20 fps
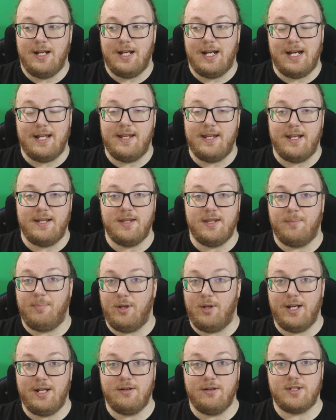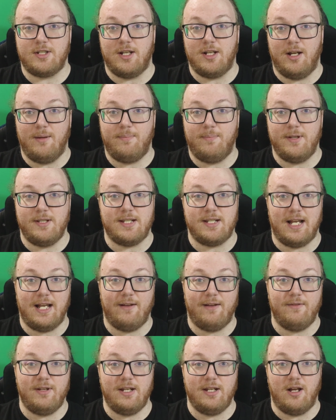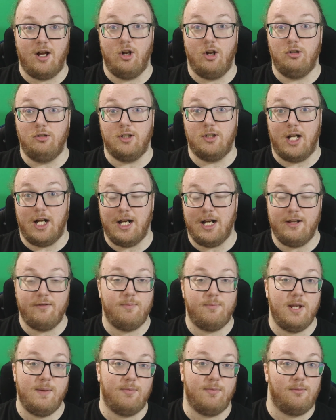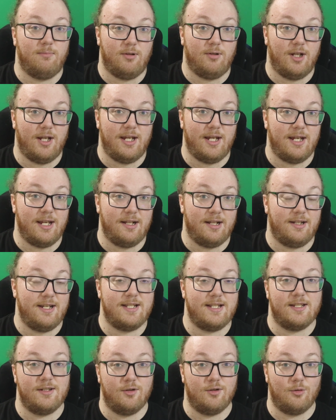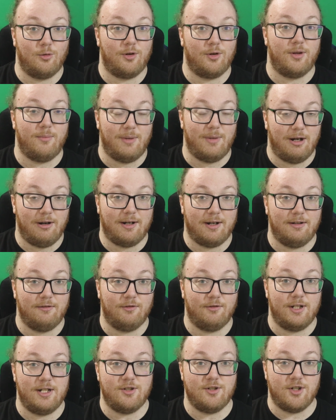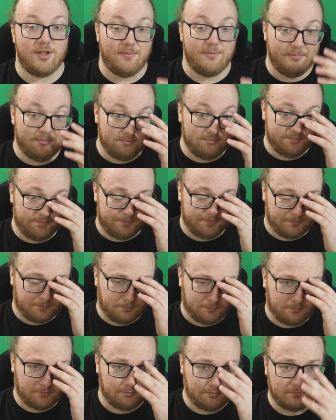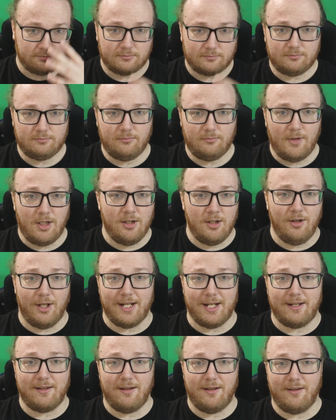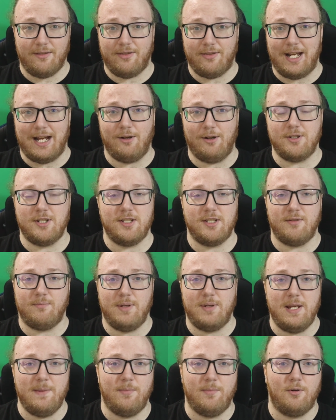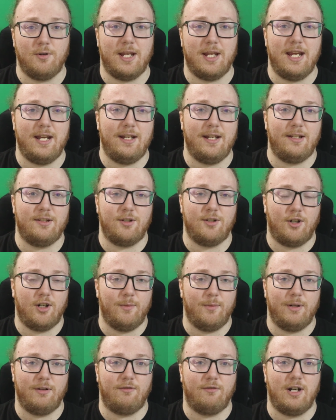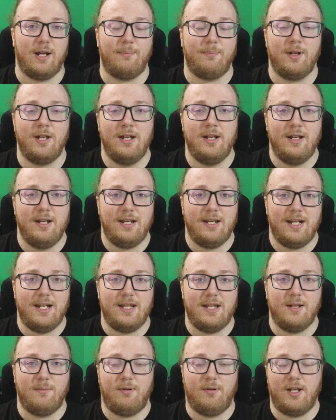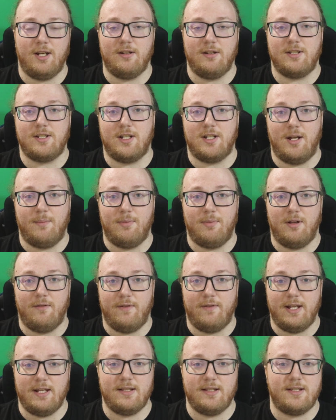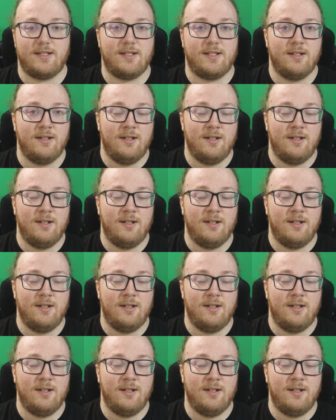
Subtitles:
And then the Players Cup is having a lot of people play, at least in the North American region, like thousands of people gaining tournament rep in the Players Cup events.